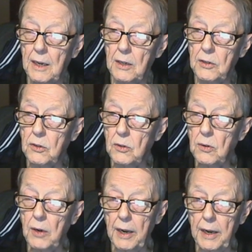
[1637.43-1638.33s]

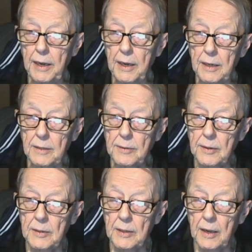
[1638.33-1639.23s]
to a, uh,
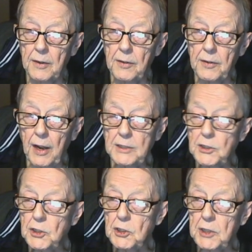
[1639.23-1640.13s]
a nice
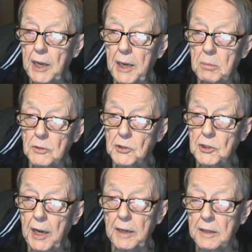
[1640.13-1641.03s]
stable
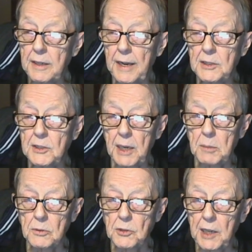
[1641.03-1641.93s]
state, and that
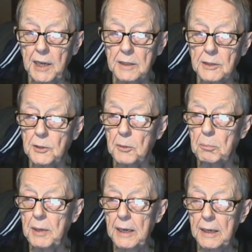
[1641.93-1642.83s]
stable state is the
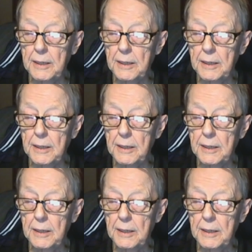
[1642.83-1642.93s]
peak.